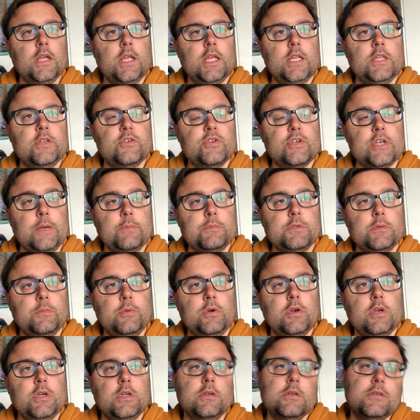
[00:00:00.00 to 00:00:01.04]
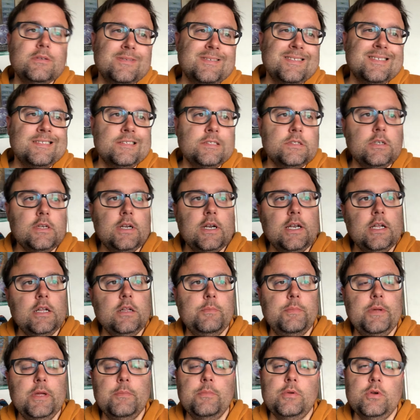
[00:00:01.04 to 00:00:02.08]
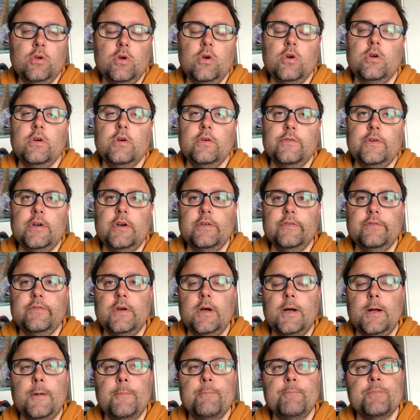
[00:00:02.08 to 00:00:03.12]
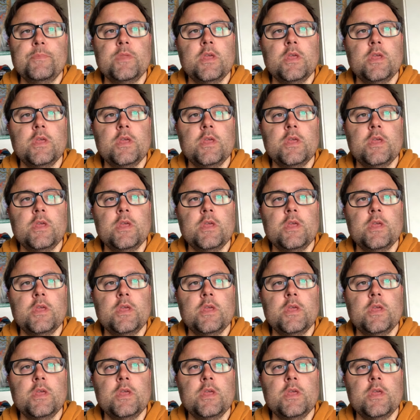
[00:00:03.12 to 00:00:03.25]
kids' chapter book. Done a little bit, but not got very far.